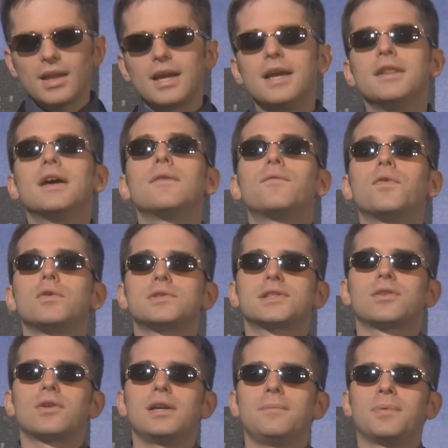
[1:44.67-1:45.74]
and then full
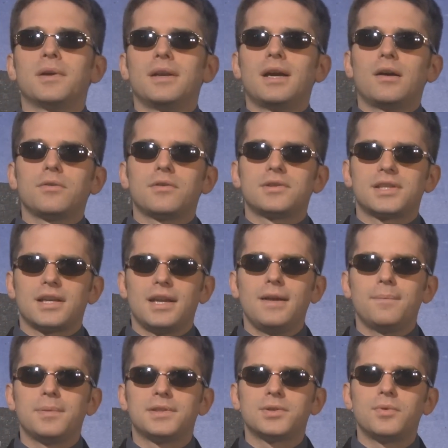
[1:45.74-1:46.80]
screen. But now there's an
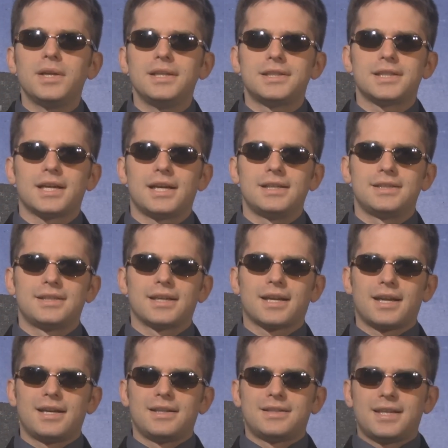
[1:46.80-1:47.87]
in-between size that
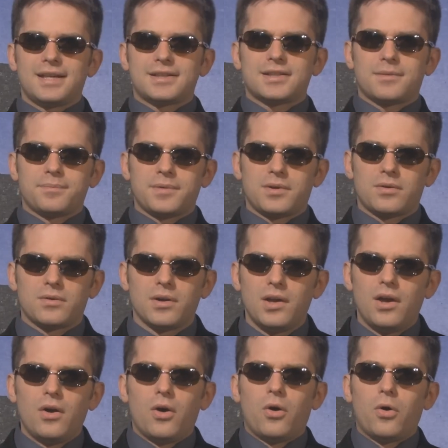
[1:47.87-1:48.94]
kind of takes up your
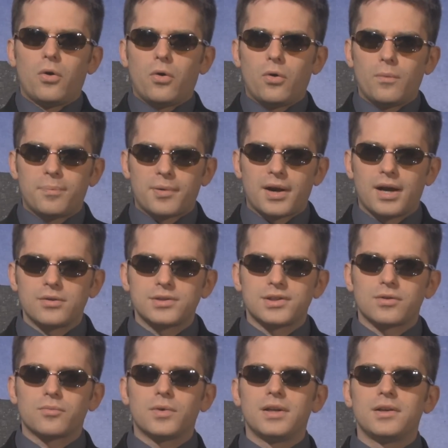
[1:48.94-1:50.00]
whole
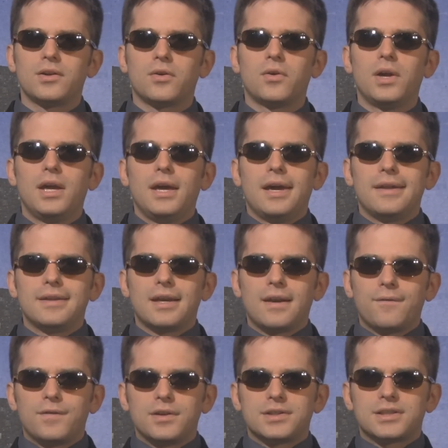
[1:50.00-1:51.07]
browser window. And then
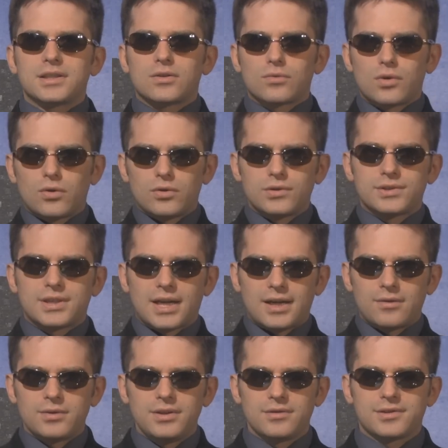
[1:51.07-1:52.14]
if you scroll
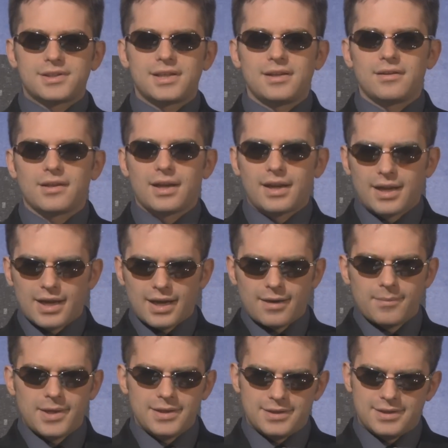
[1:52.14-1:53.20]
down, you'll see like
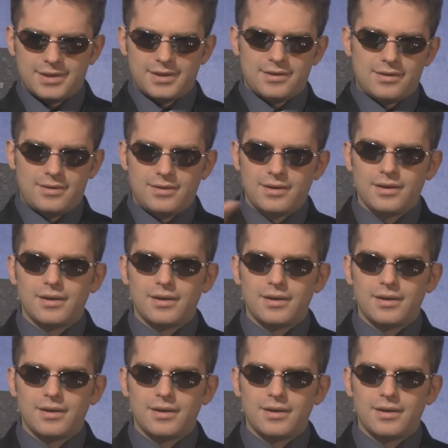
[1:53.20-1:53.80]
comments and